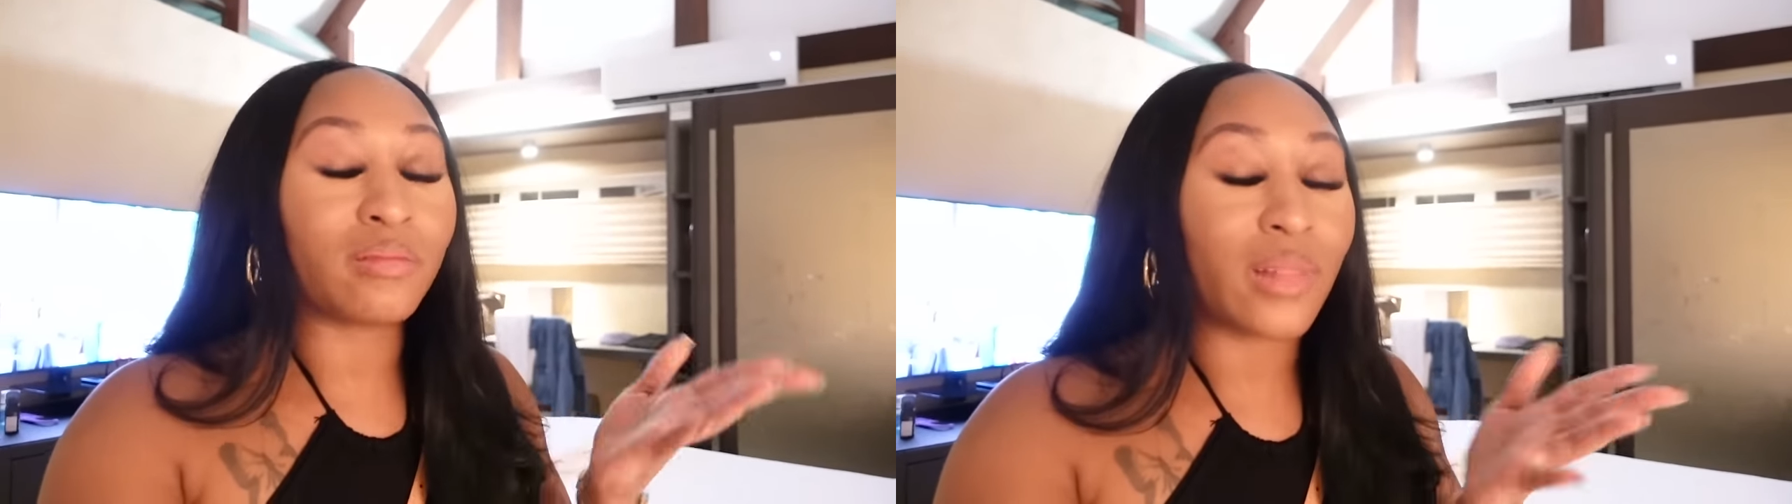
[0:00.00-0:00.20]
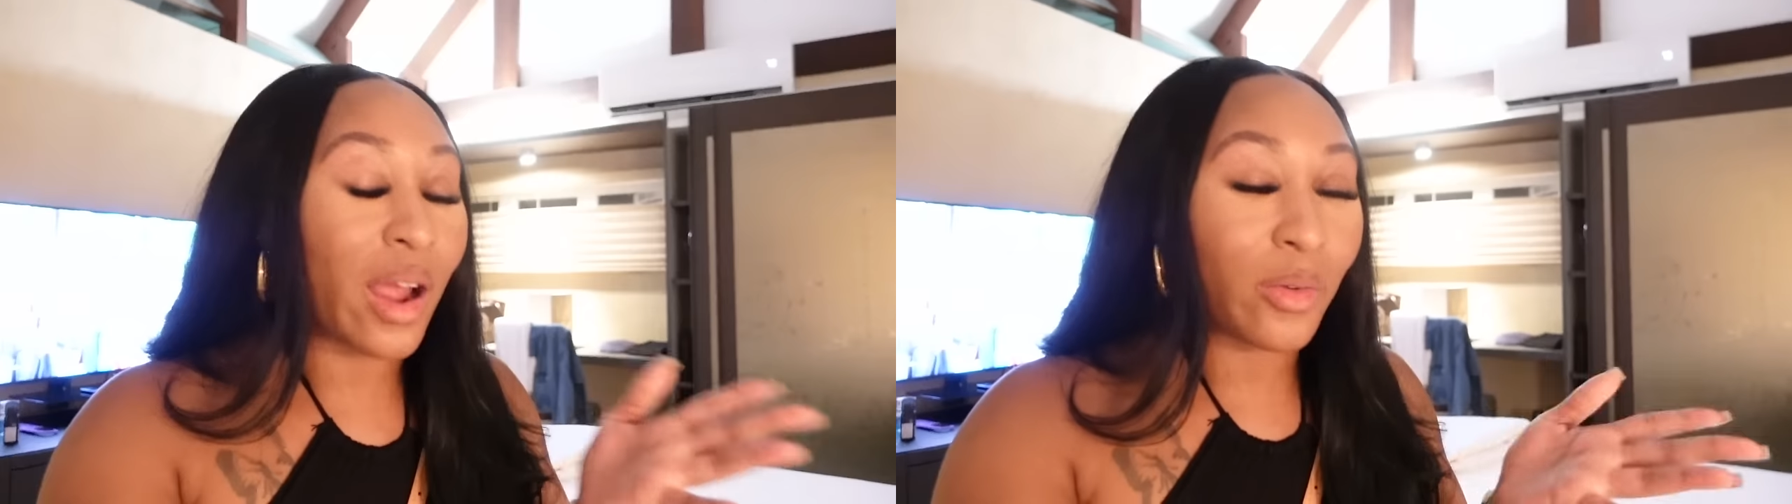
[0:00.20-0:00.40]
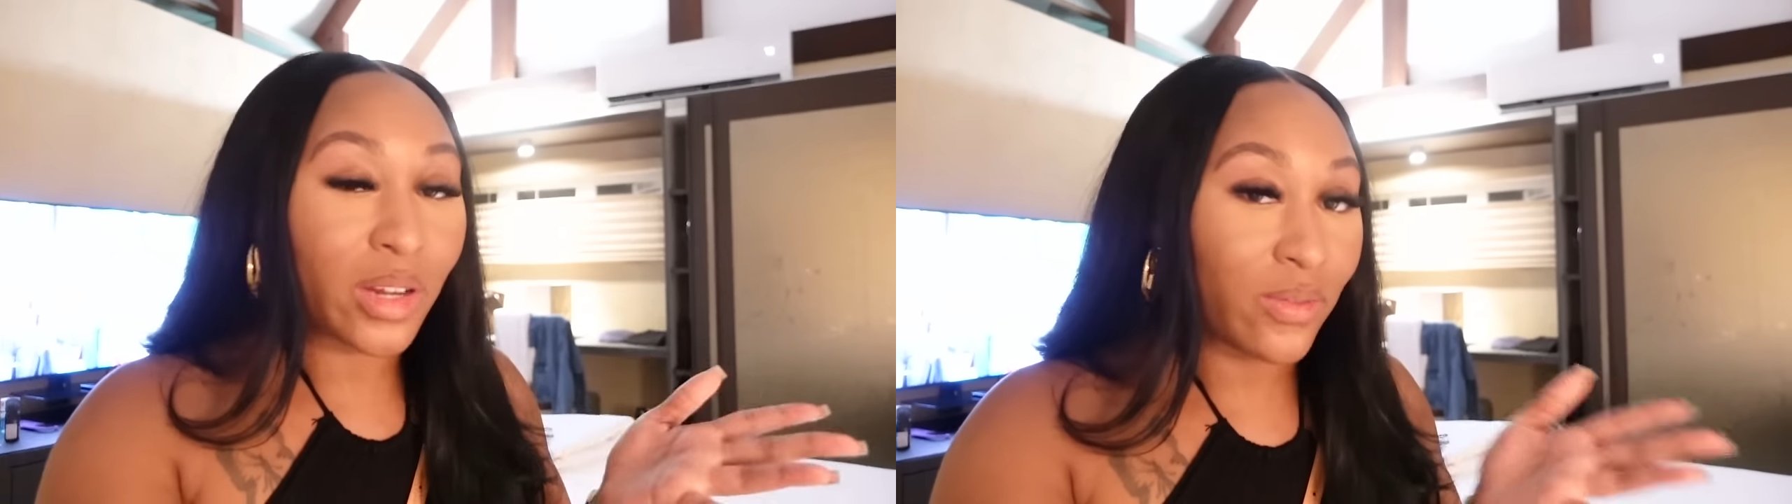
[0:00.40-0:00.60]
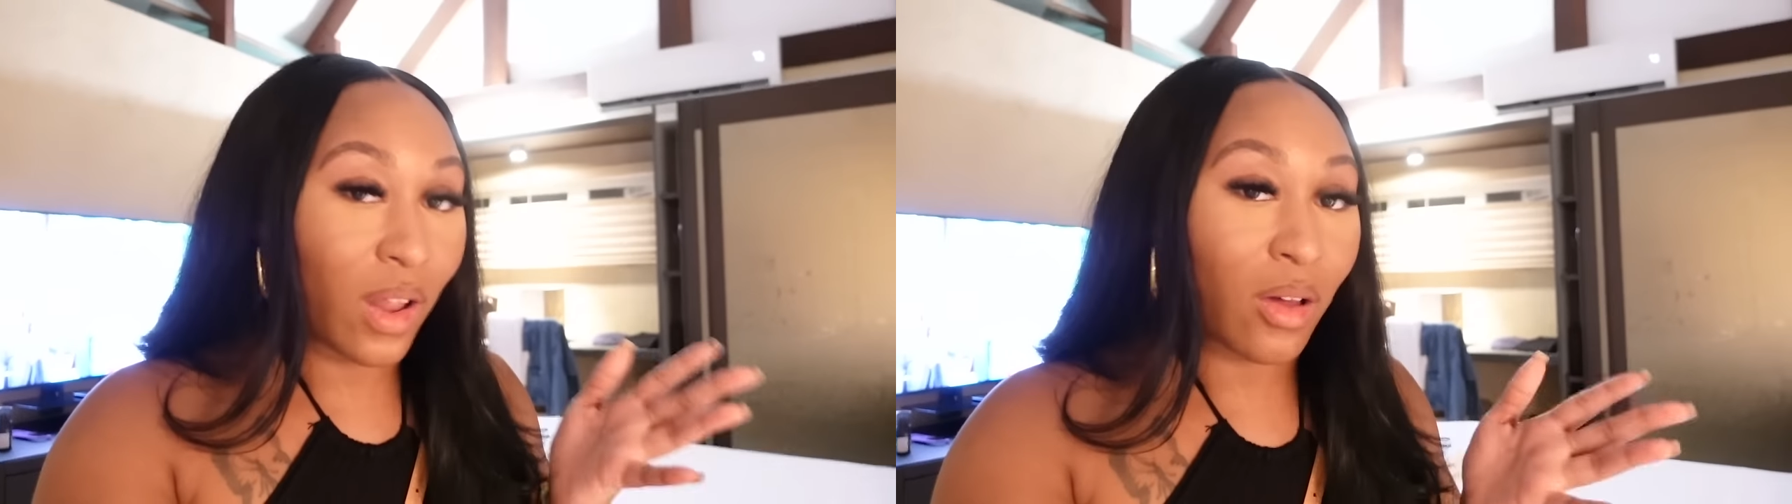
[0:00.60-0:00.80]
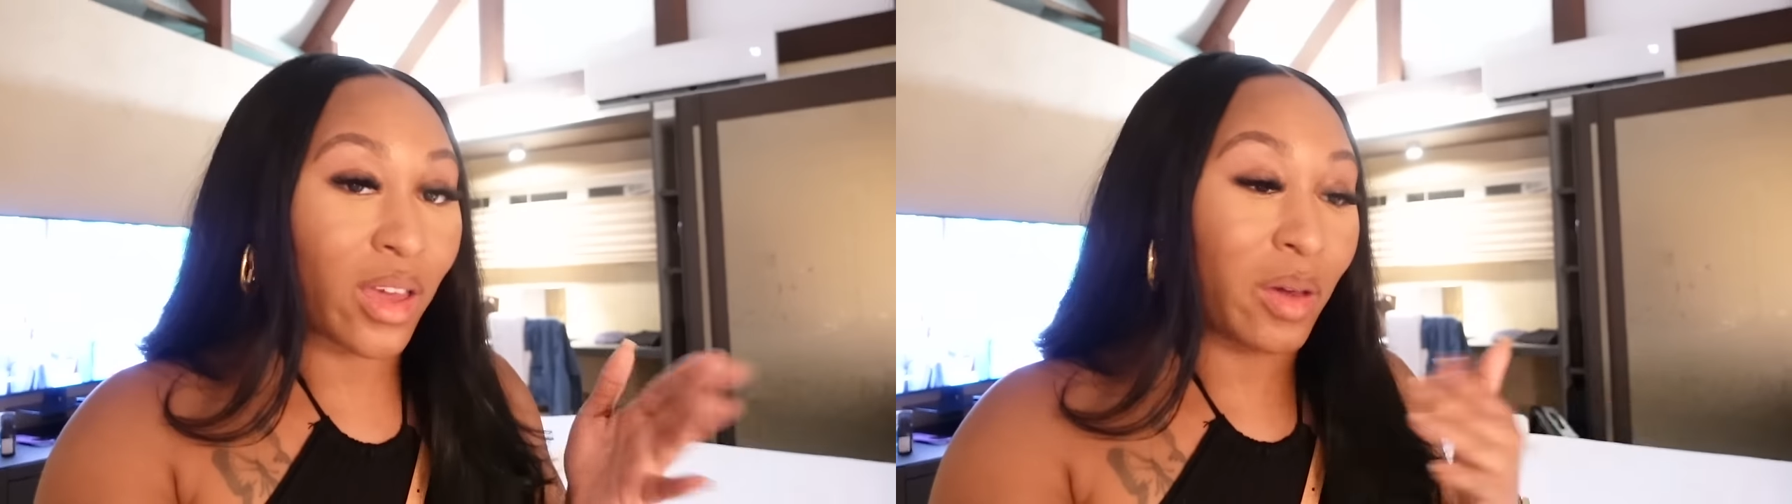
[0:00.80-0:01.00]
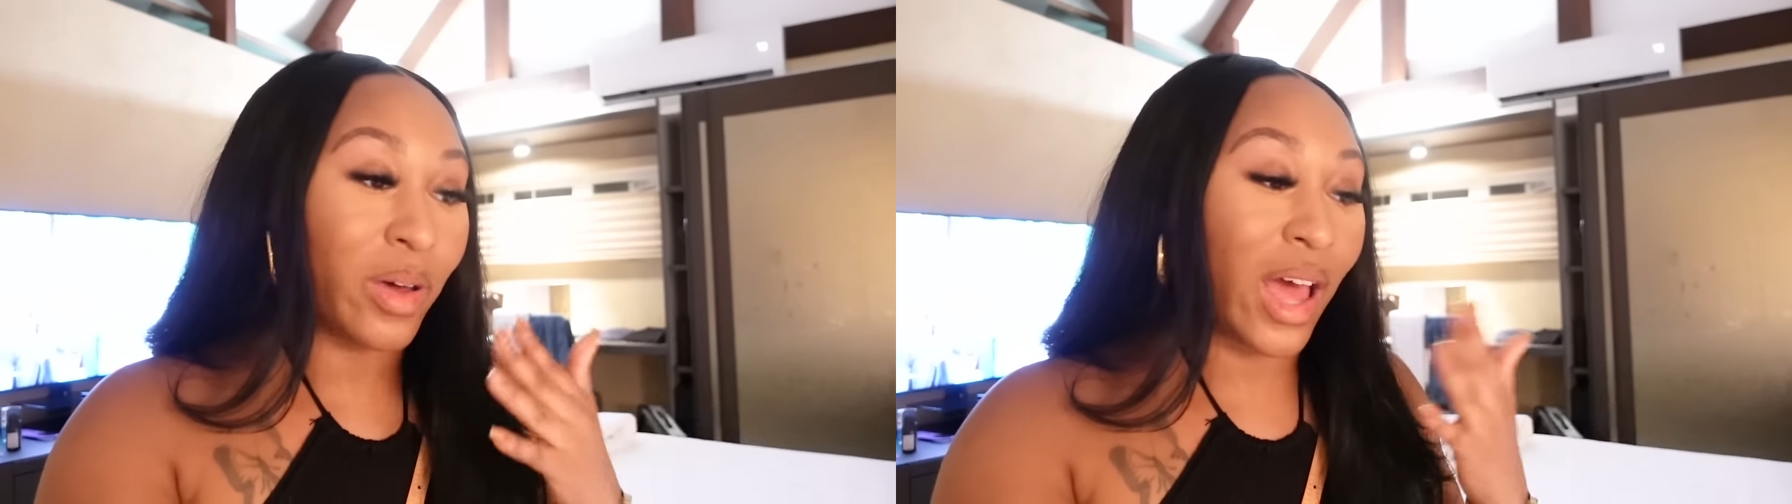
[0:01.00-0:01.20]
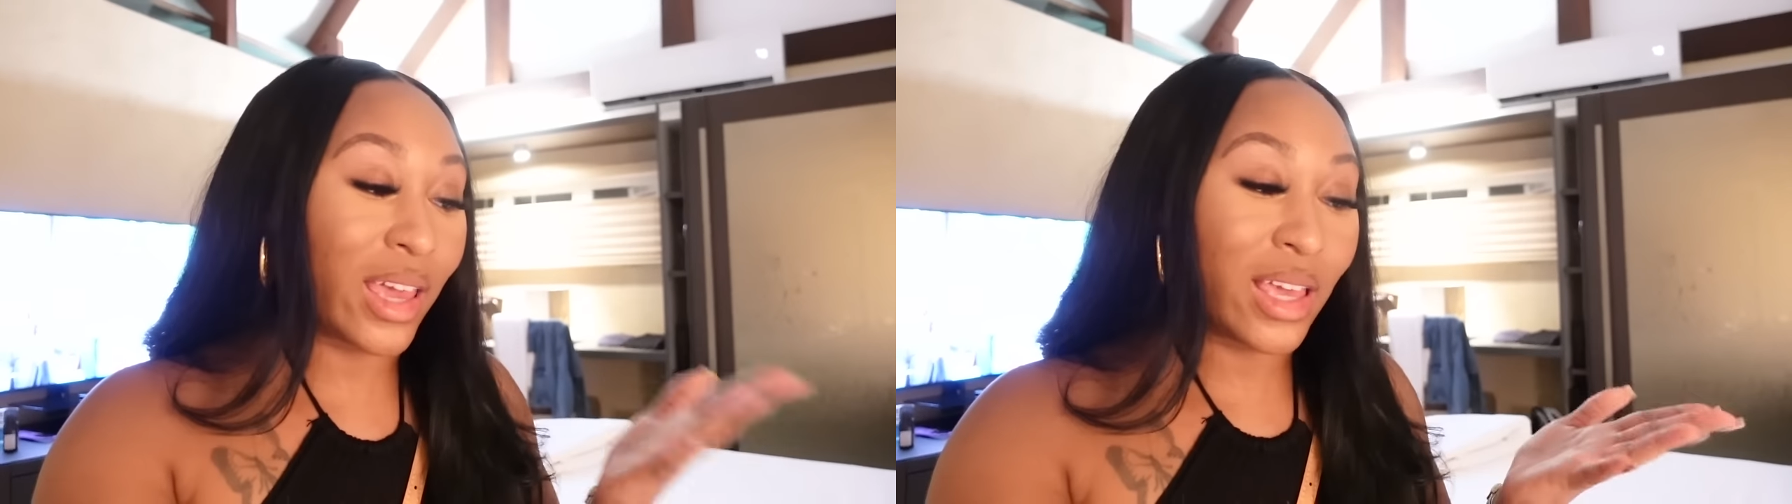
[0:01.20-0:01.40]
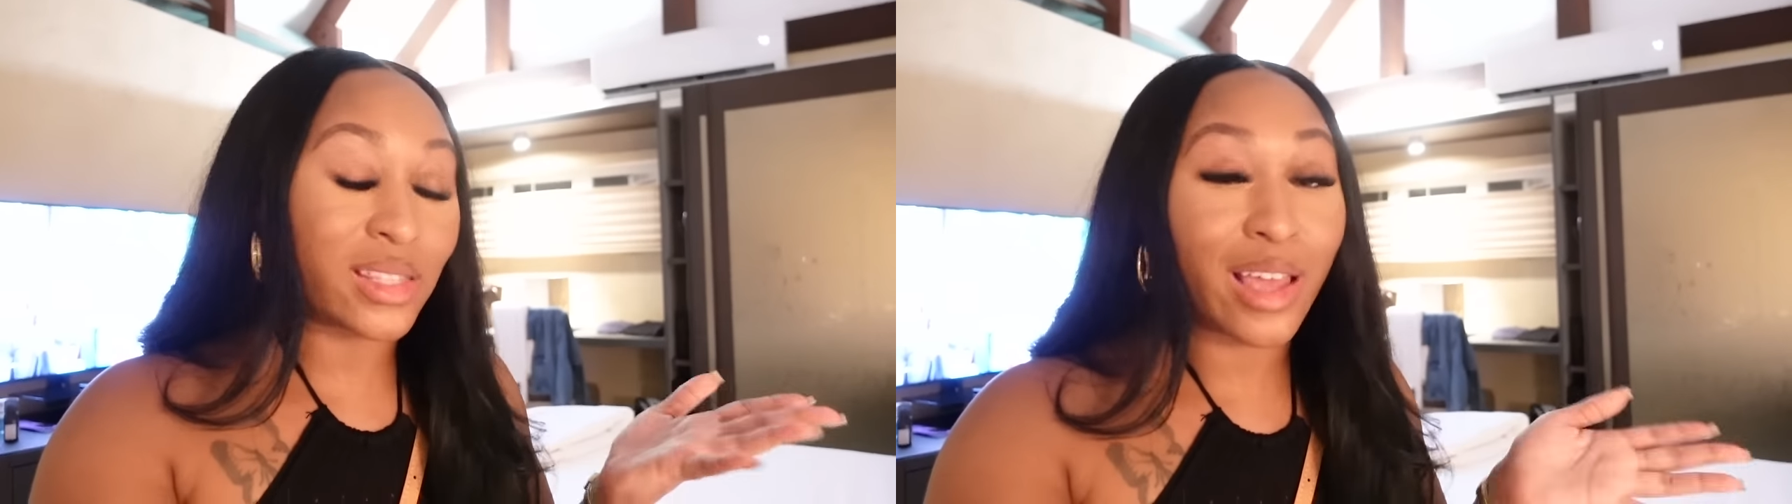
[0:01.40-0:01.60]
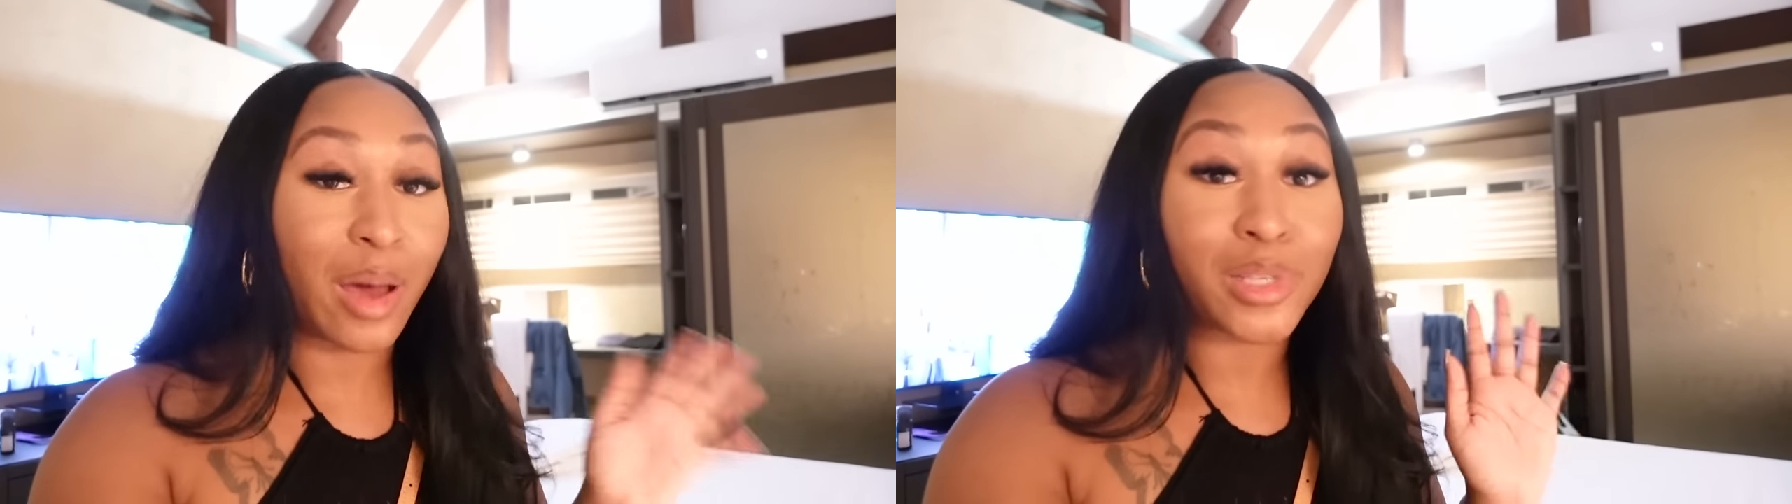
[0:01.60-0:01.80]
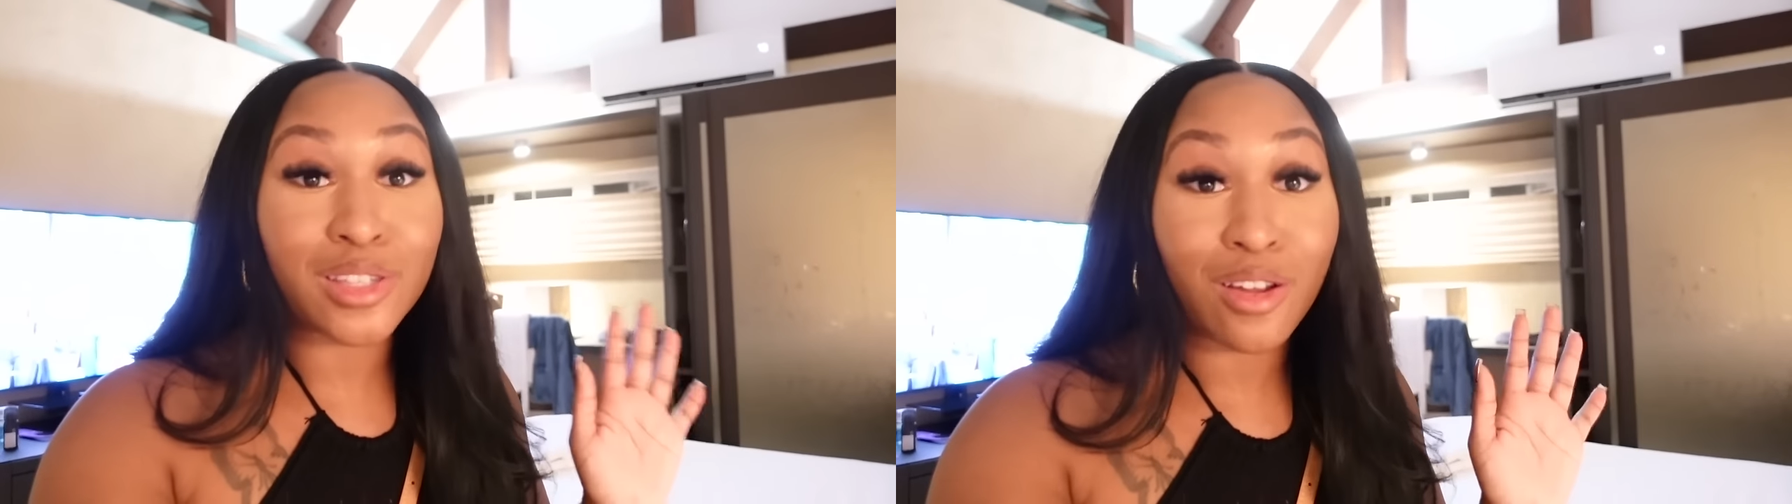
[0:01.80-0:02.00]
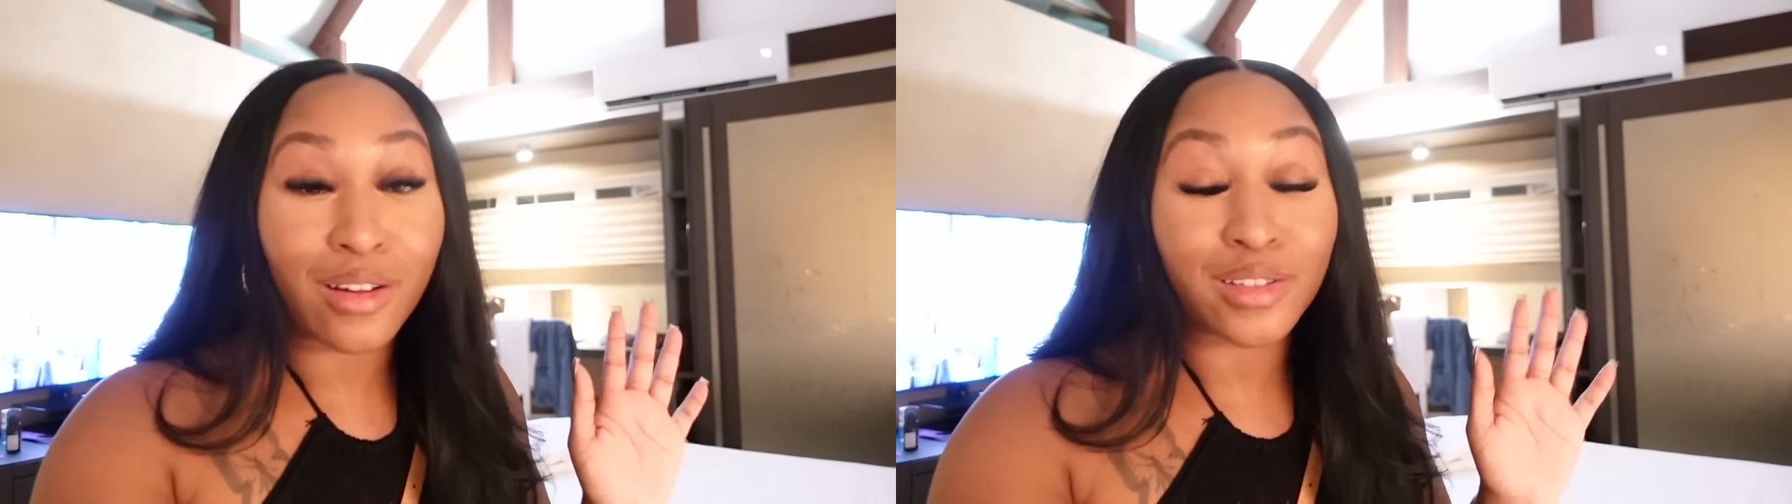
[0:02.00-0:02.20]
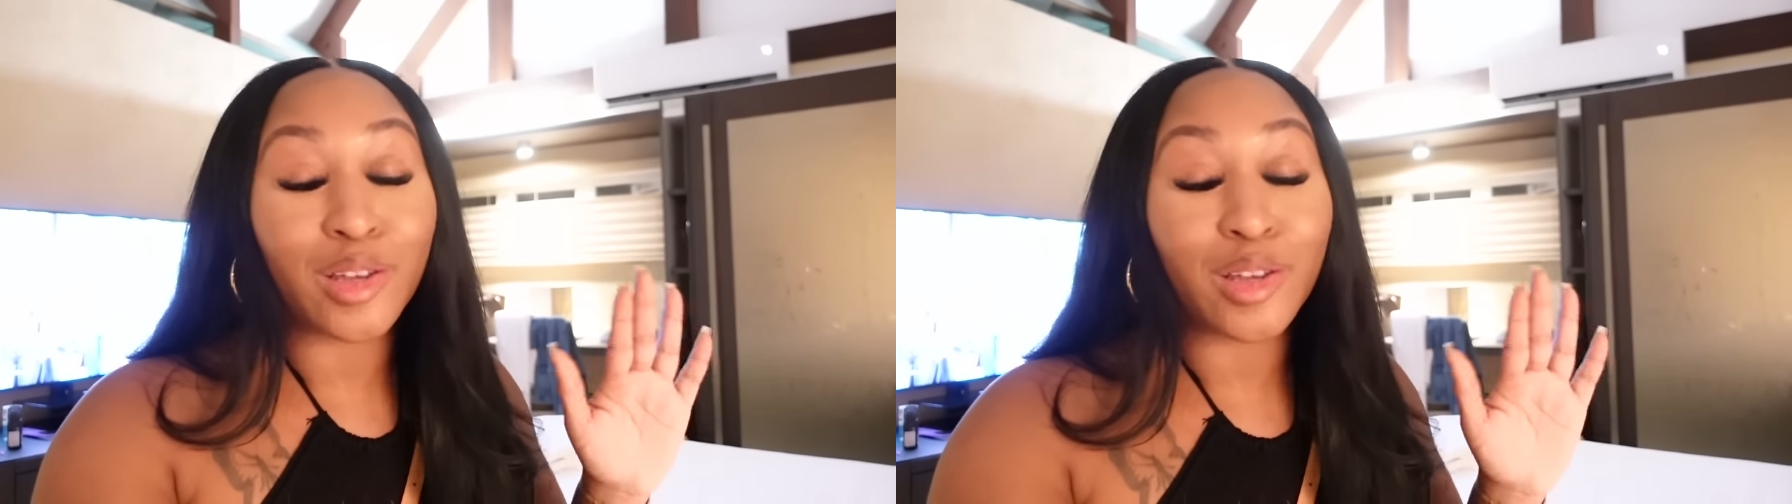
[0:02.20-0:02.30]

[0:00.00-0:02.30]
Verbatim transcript: not really vlogging, but I guess now I'm gonna start.